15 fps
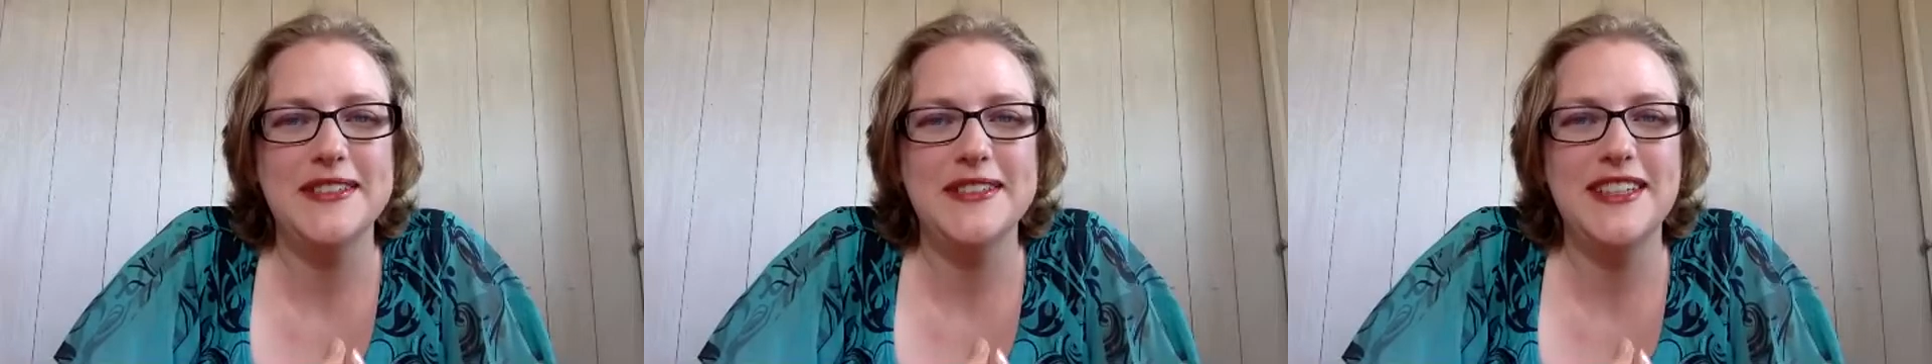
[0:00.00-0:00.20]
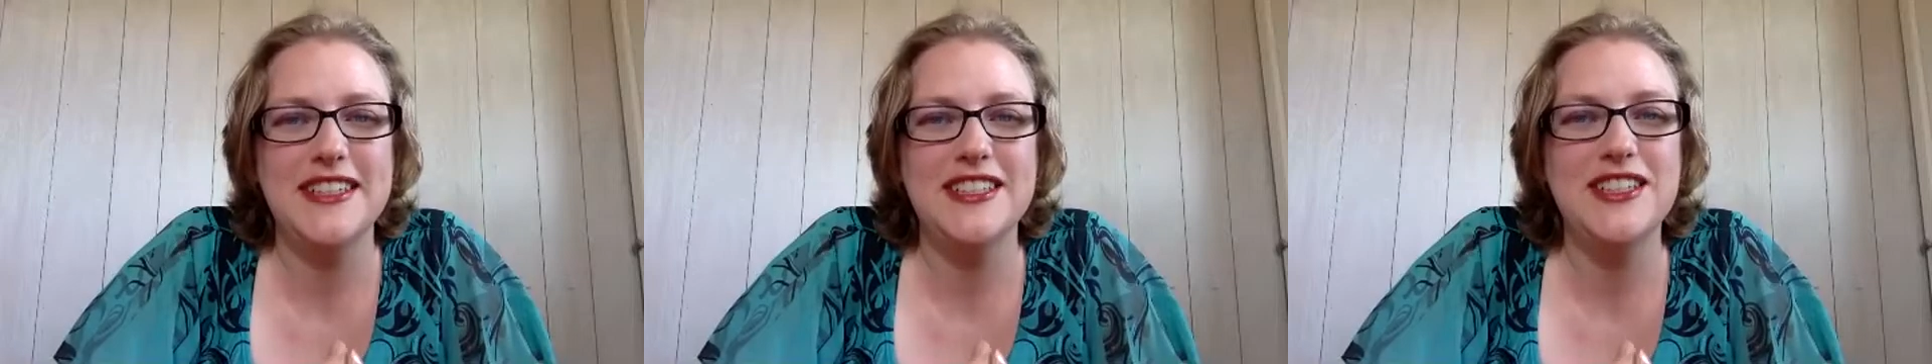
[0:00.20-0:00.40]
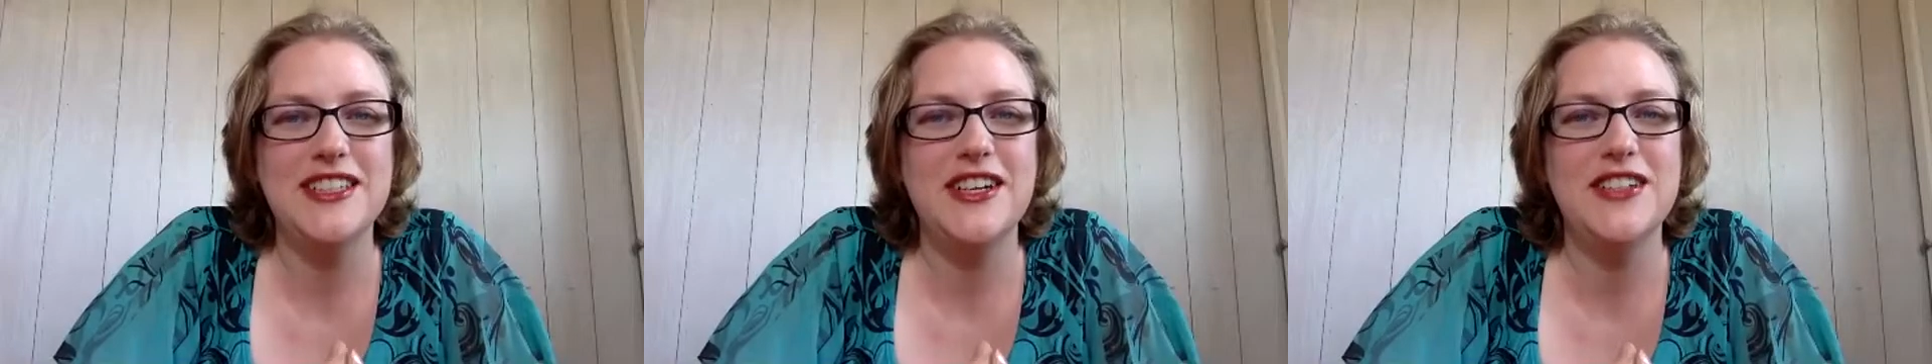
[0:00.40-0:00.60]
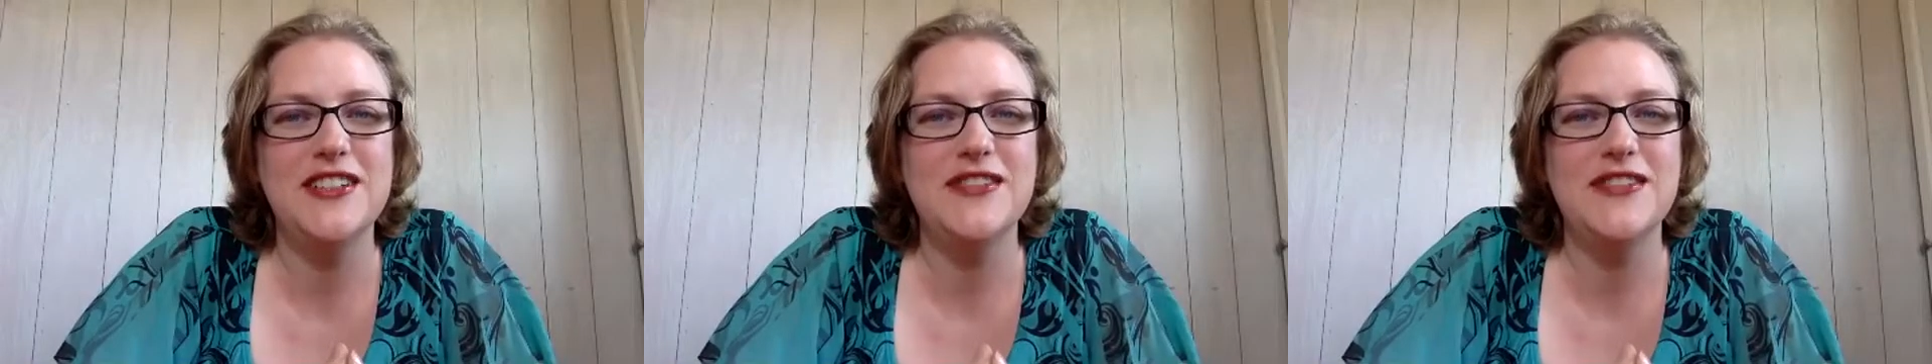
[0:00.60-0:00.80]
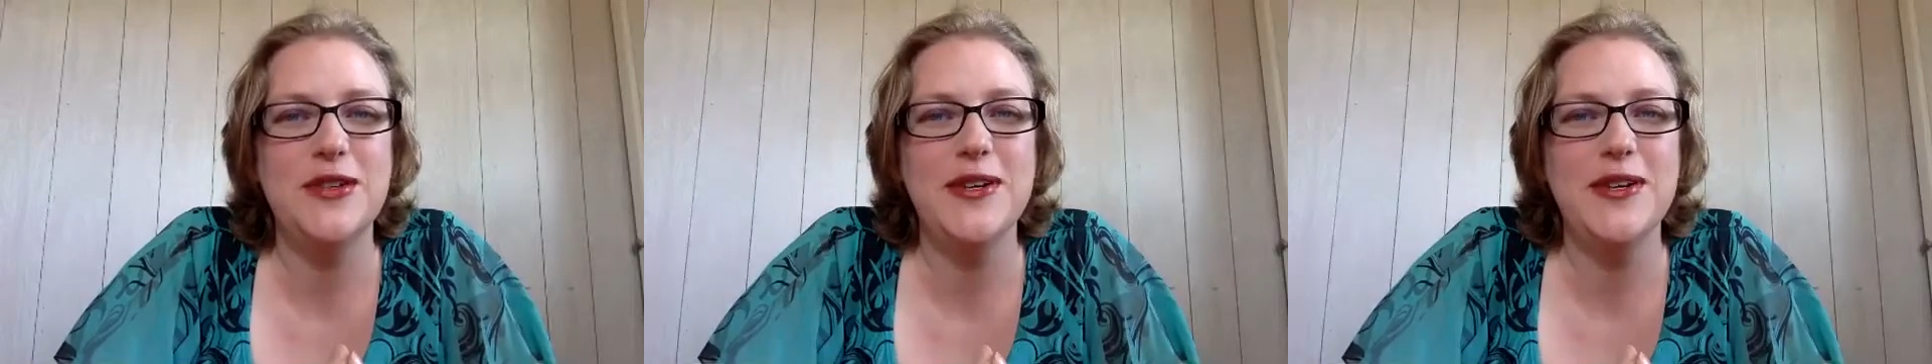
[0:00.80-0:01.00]
take charge of
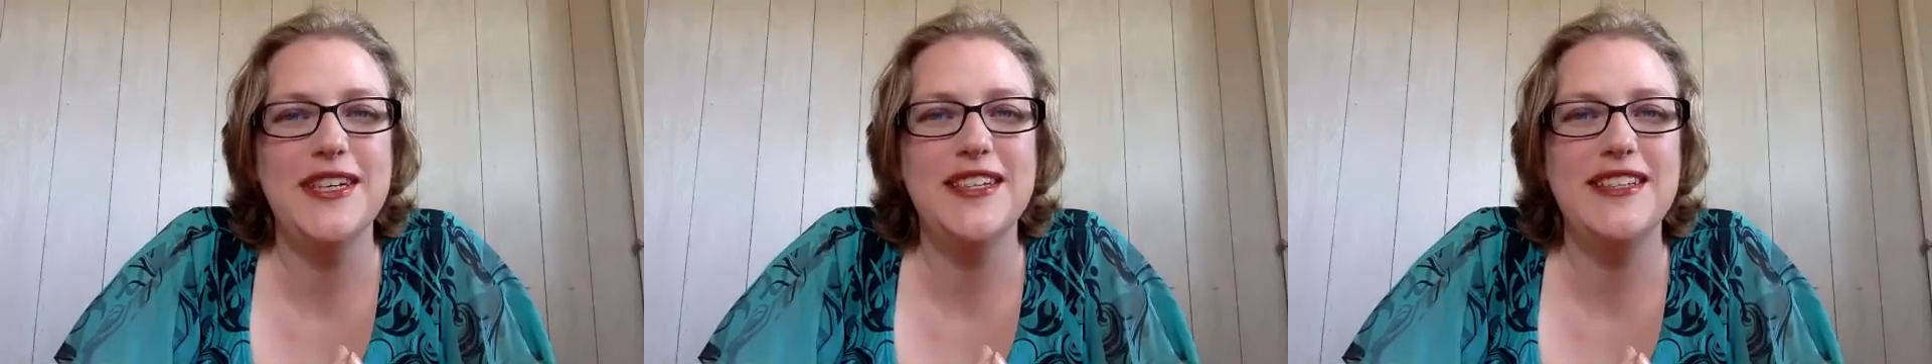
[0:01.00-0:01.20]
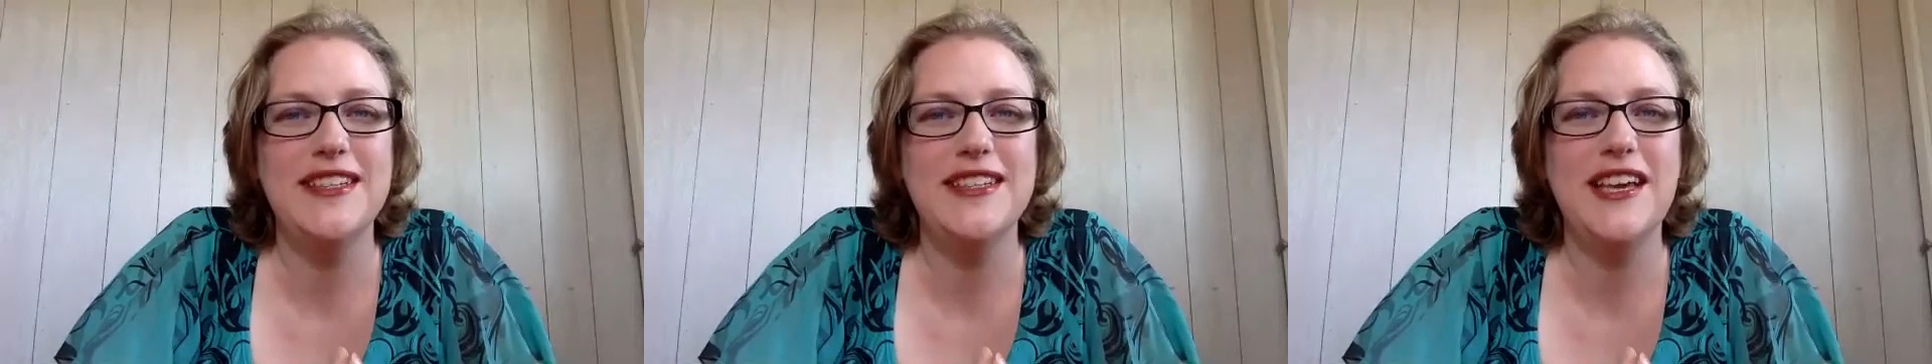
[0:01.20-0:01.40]
your healing,